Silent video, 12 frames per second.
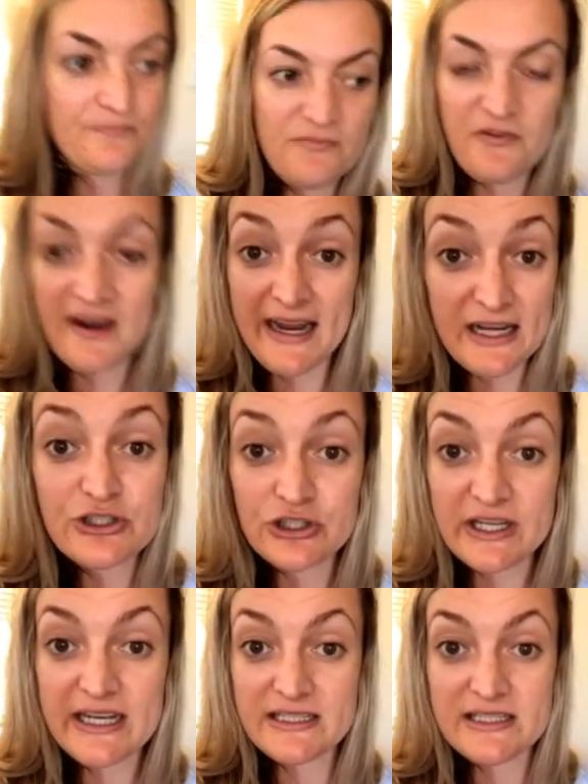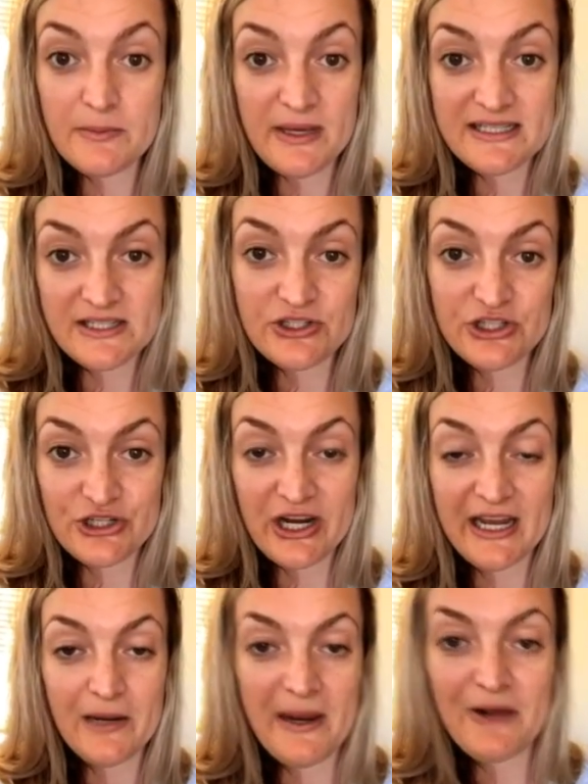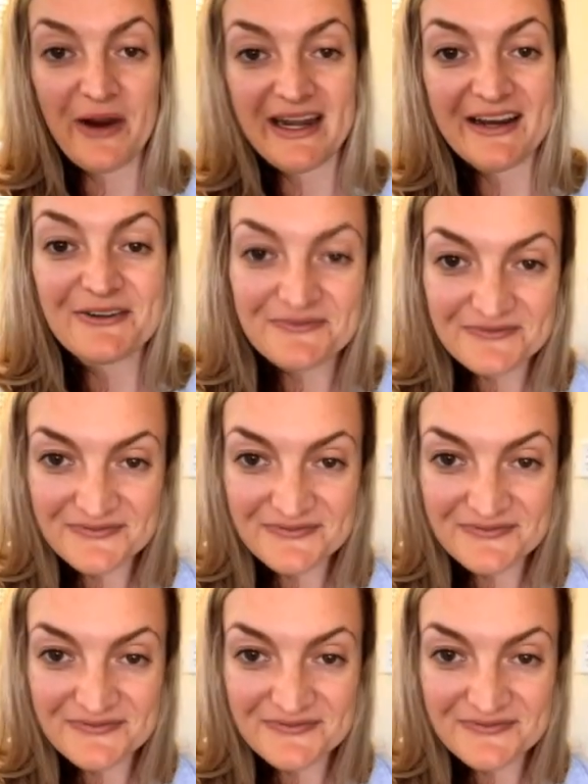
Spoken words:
financially it's the best decision I can make right now.